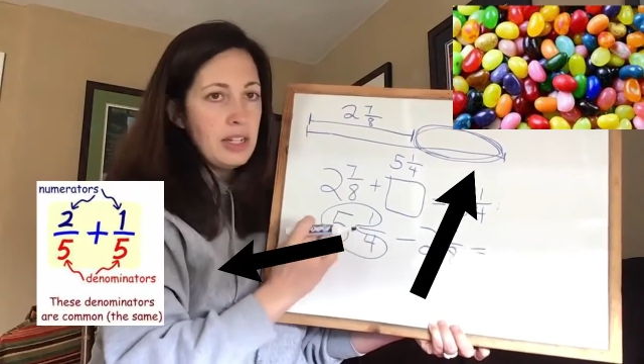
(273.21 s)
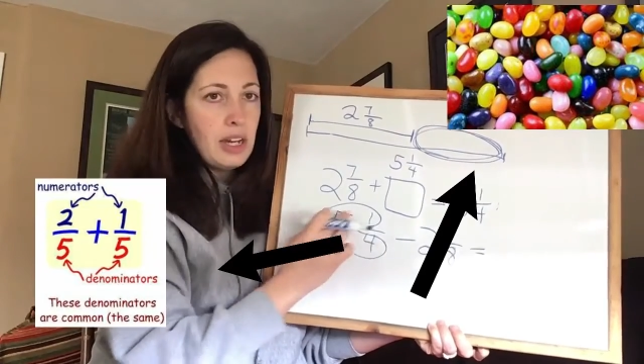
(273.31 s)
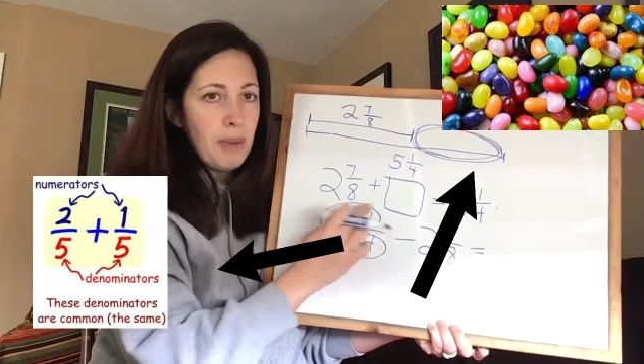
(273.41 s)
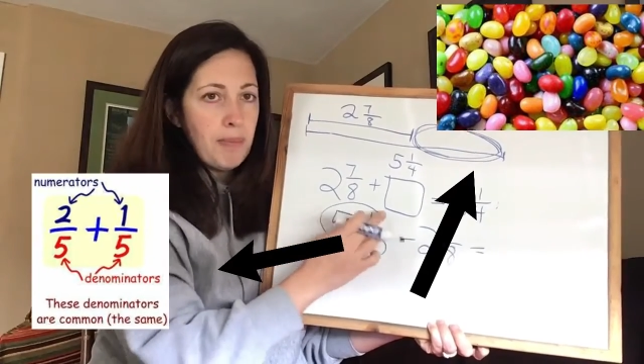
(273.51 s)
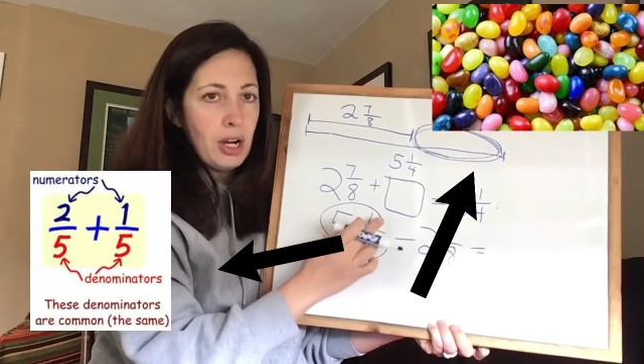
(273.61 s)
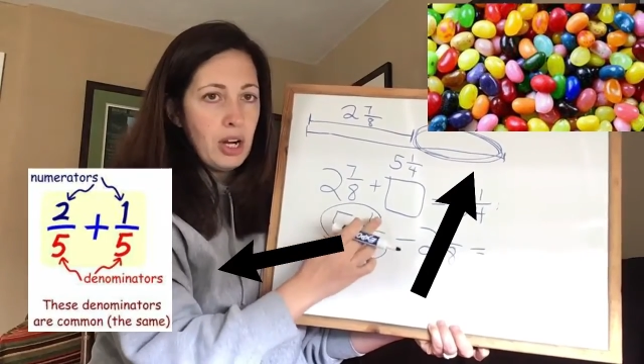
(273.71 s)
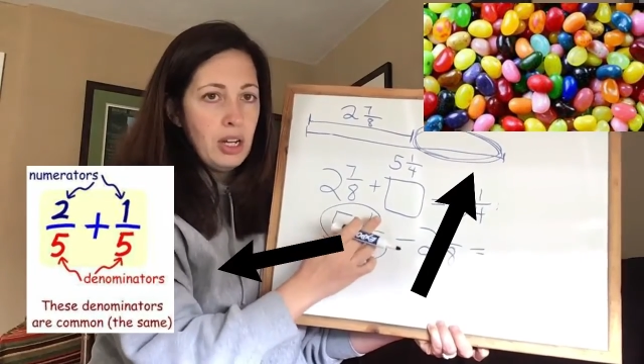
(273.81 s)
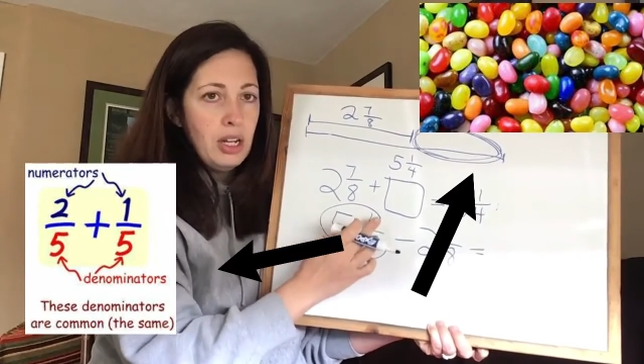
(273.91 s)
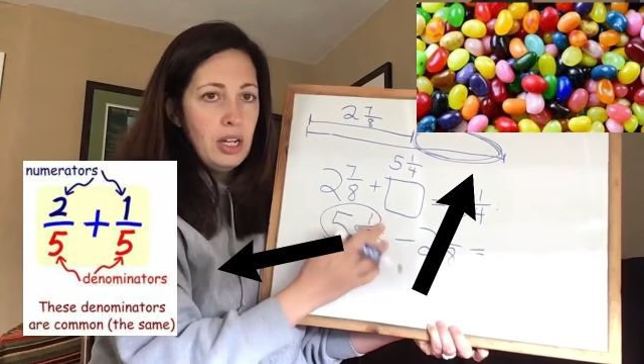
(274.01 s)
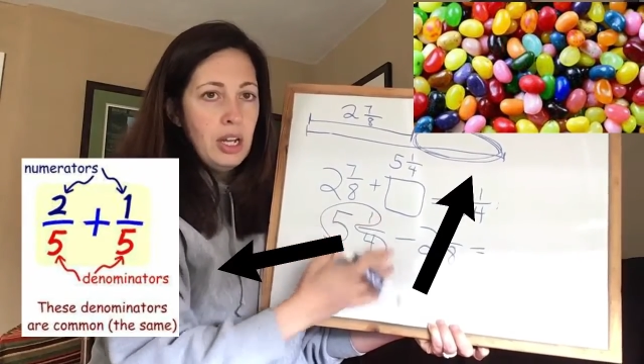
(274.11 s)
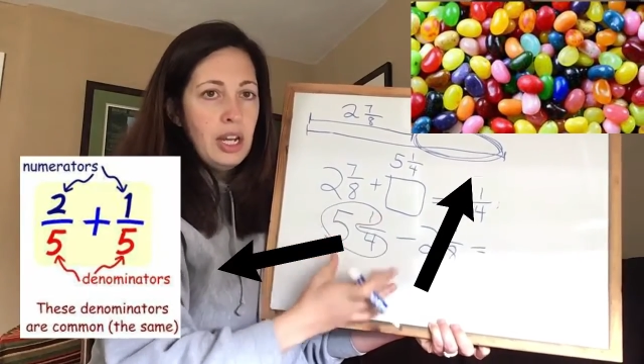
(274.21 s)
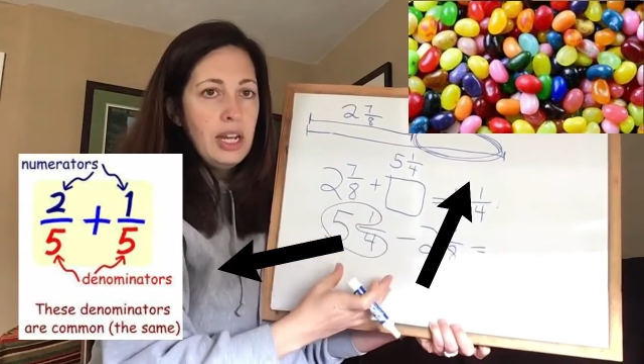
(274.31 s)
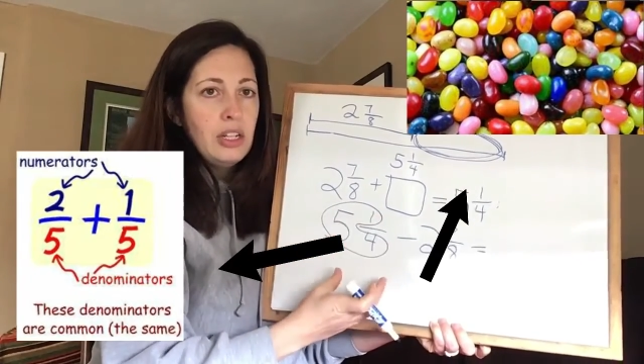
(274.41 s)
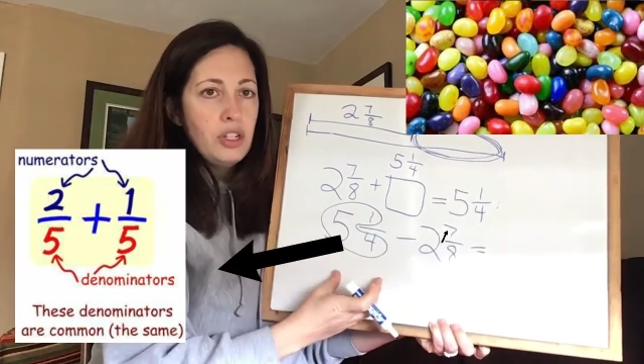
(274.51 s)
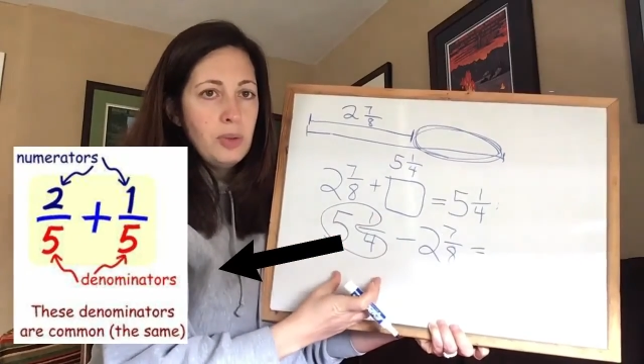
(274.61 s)
number
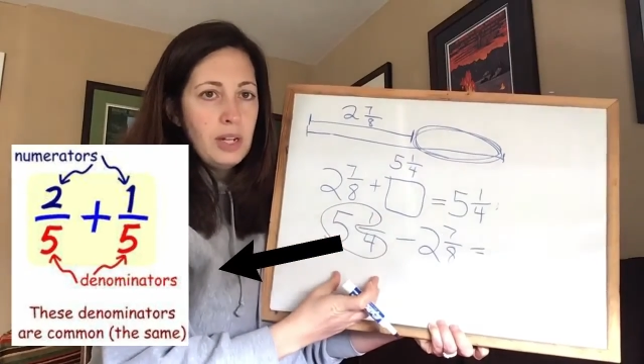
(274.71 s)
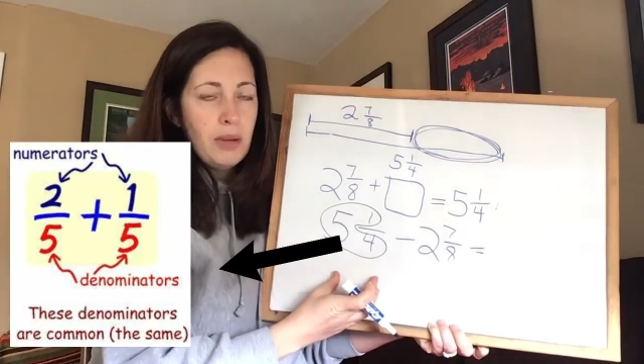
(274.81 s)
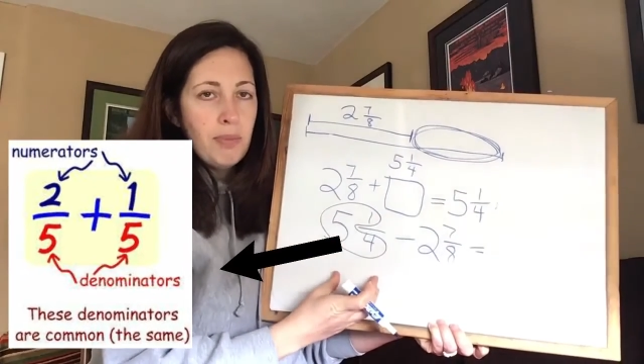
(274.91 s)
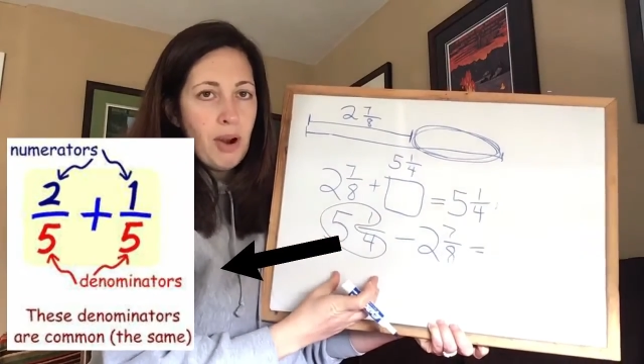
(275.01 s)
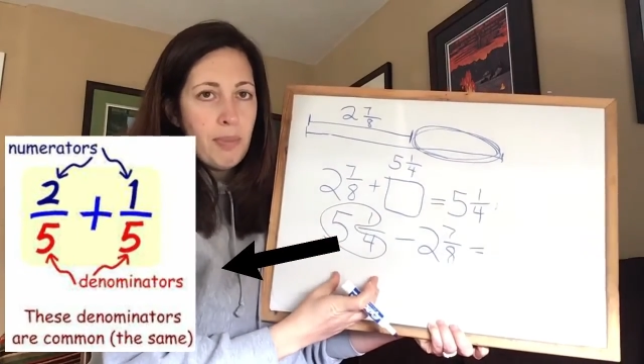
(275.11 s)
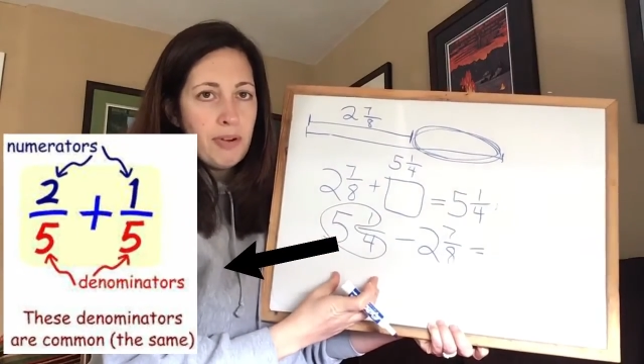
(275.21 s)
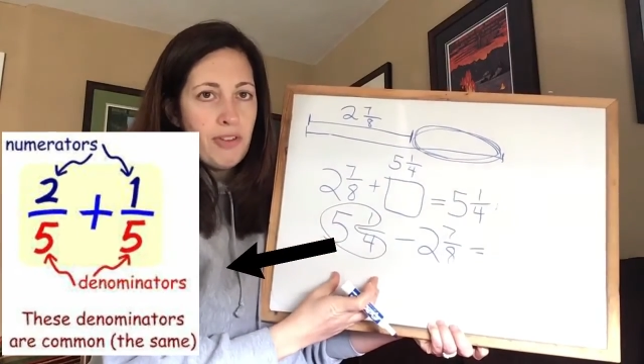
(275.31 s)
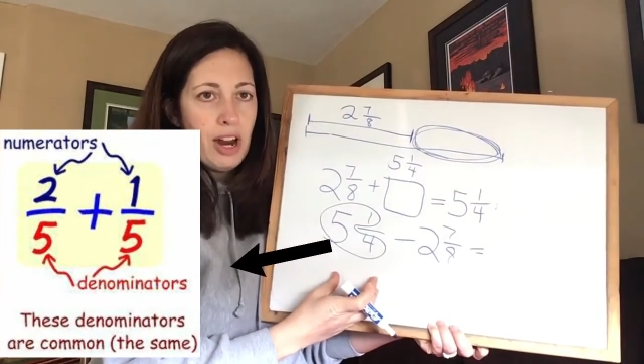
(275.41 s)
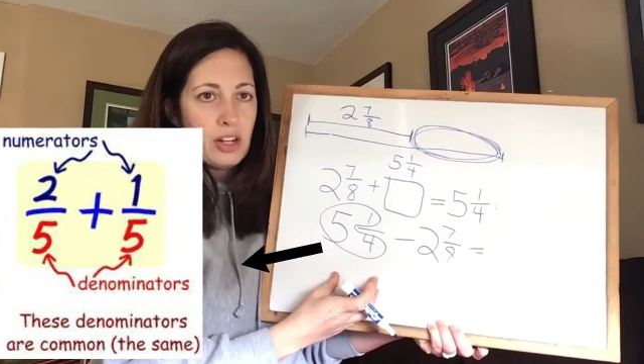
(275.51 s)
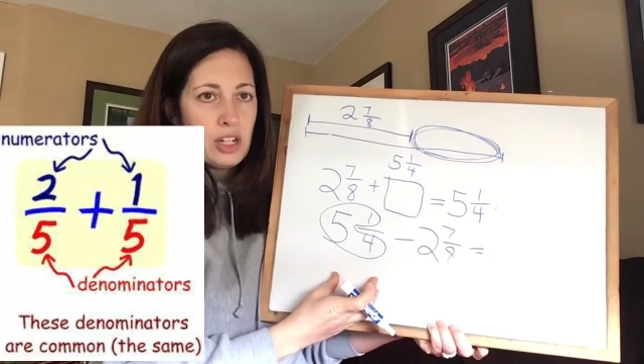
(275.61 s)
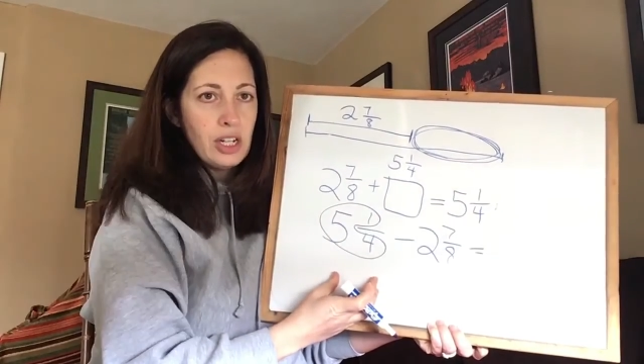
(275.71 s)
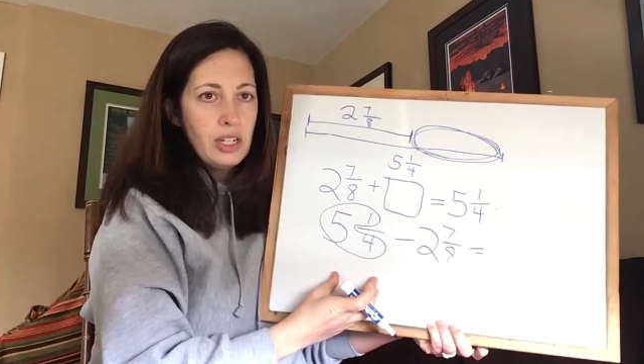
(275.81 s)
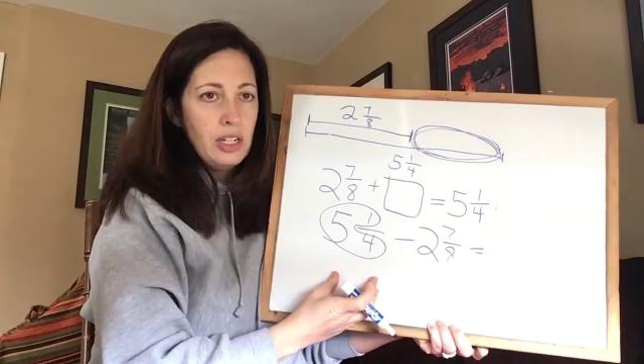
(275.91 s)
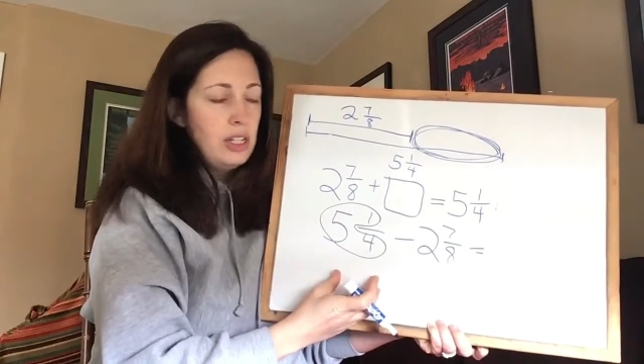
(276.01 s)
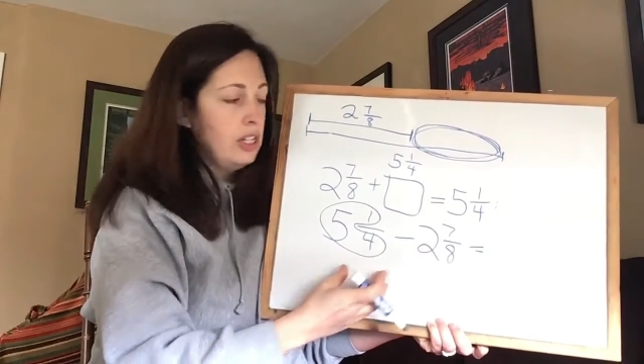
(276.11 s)
into an improper fraction.